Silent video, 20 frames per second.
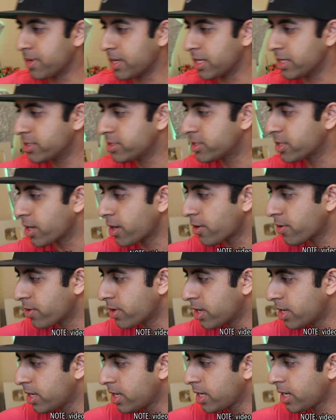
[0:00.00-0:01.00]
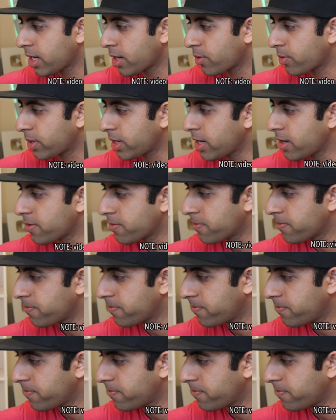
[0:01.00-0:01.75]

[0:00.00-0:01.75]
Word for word: me. So, here we go.